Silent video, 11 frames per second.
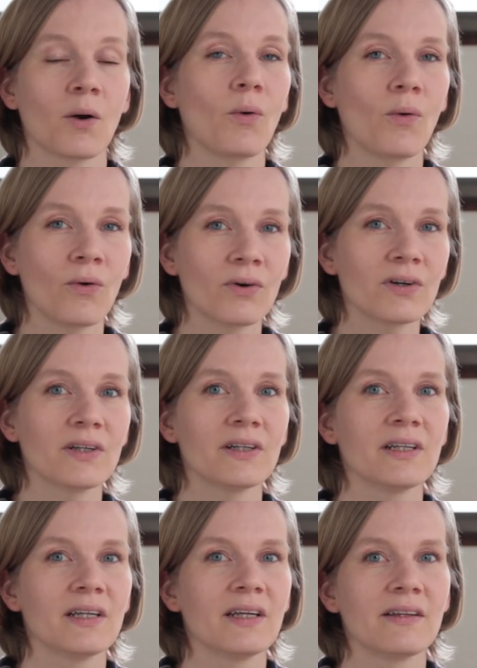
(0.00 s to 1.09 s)
or
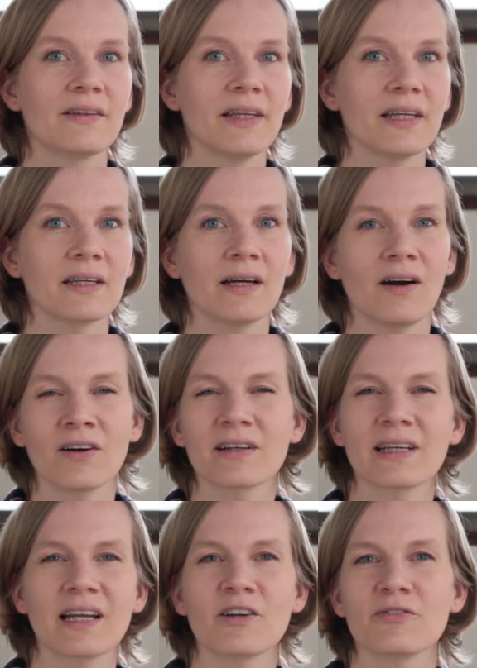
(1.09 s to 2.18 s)
they are
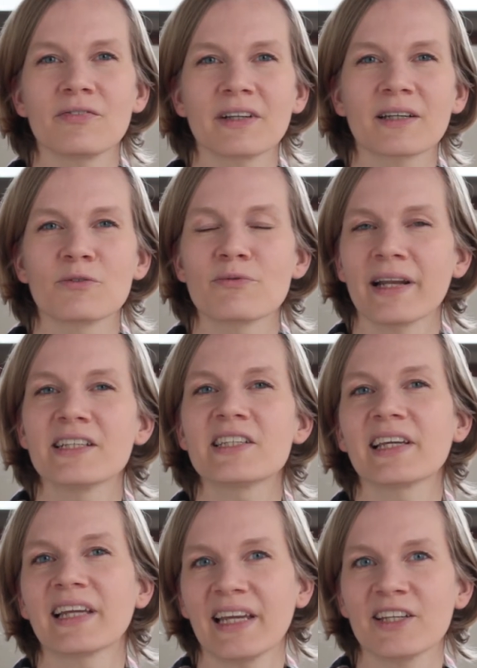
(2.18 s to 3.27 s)
kind of like a
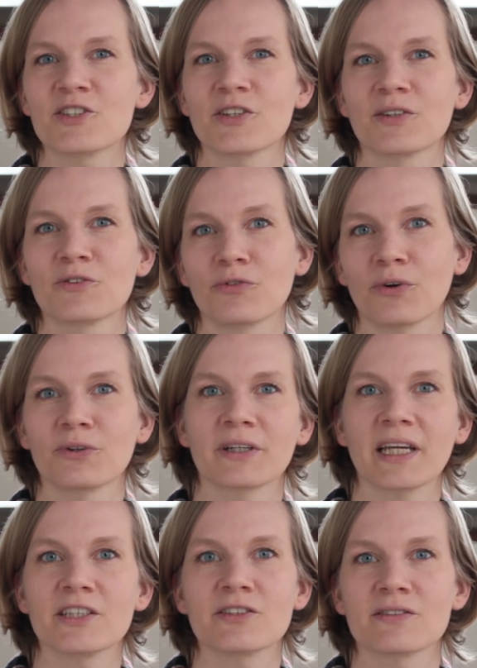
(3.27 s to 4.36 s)
renting agent for
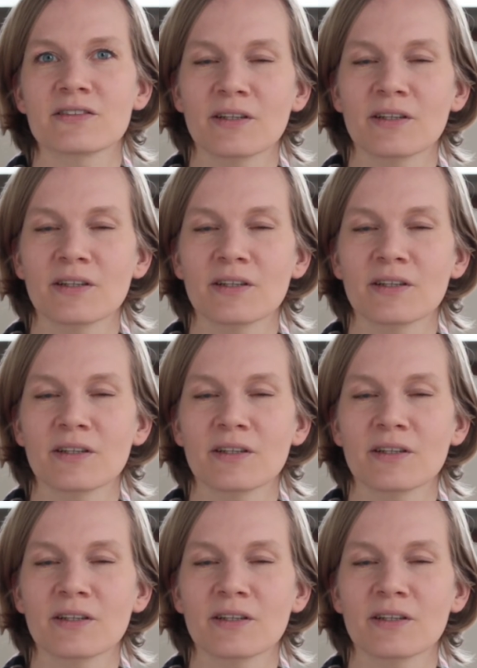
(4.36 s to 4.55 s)
locations.